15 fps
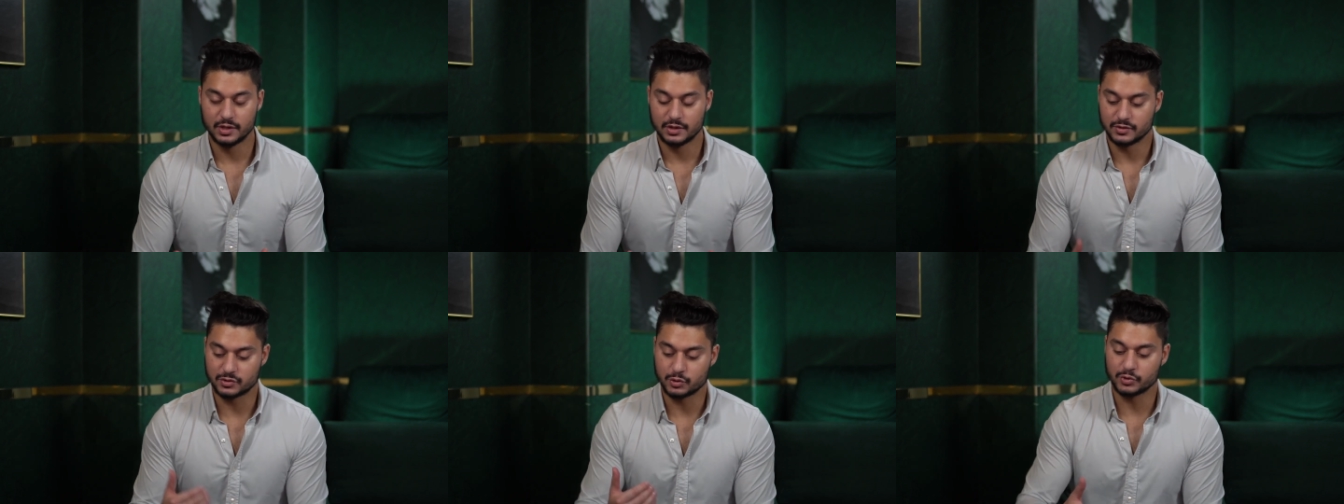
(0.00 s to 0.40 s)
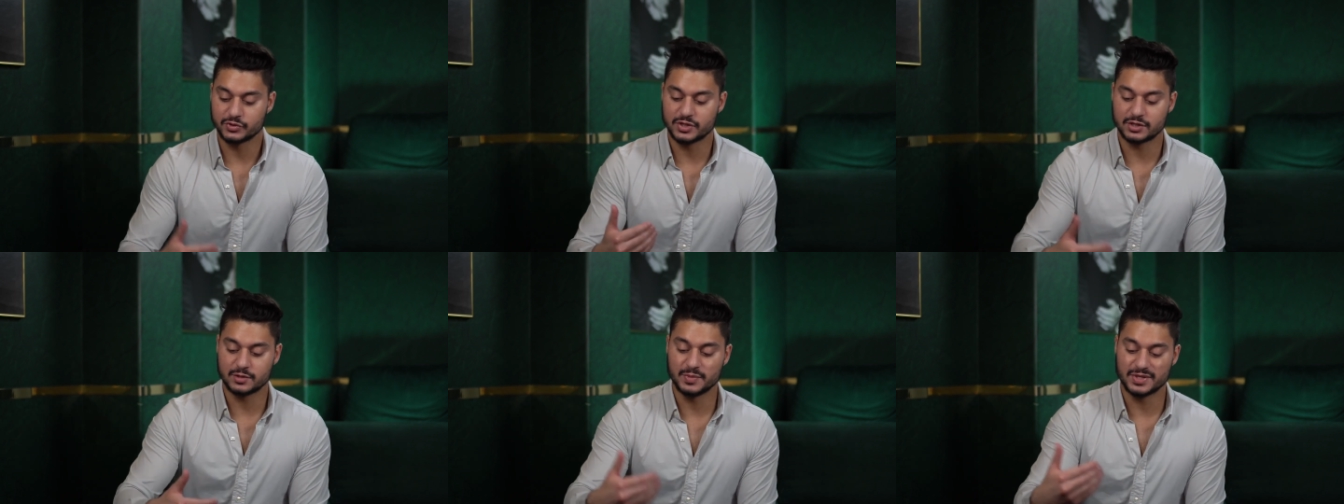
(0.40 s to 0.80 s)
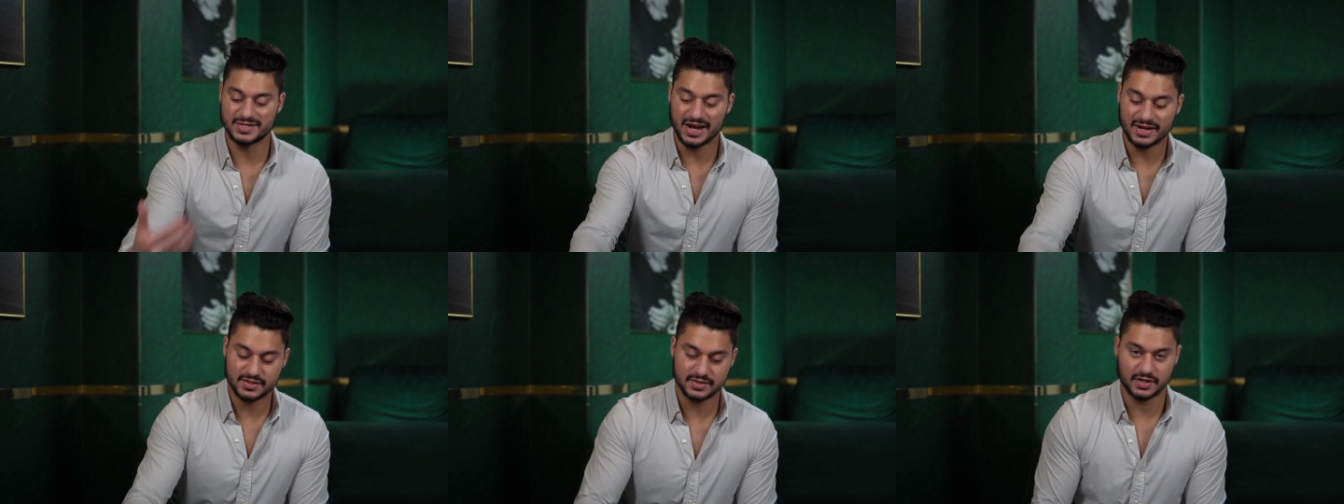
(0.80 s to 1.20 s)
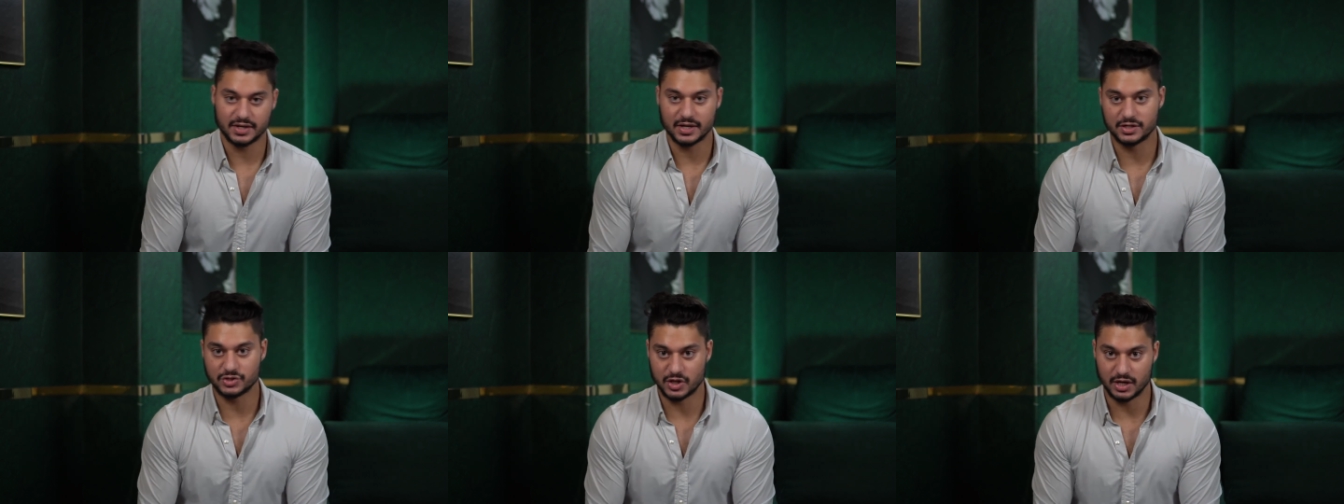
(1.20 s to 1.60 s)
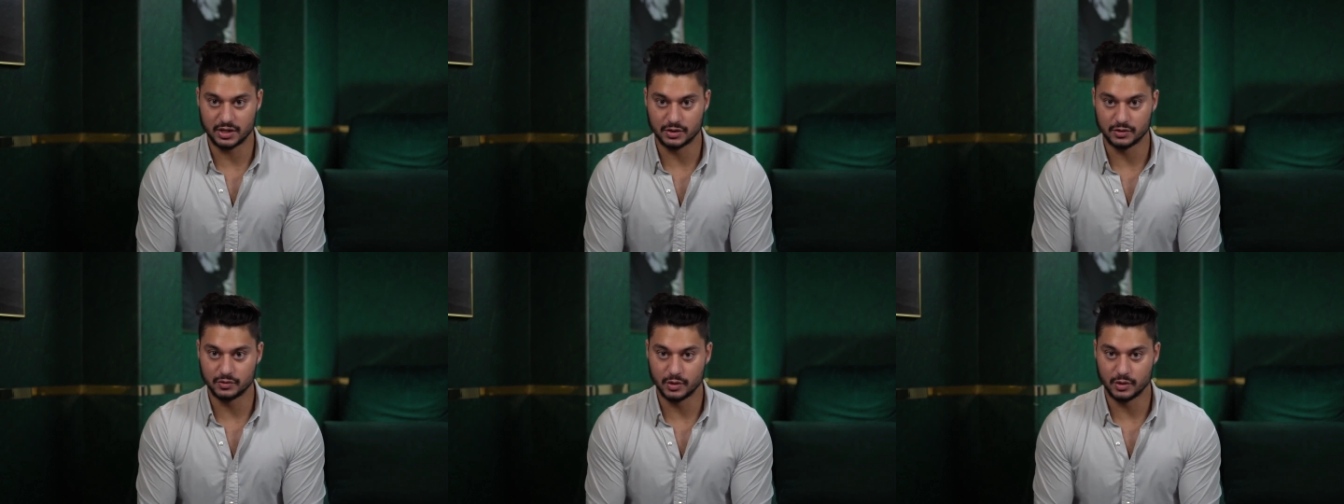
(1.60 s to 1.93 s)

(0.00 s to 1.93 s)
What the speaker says: The school system is not designed to educate you.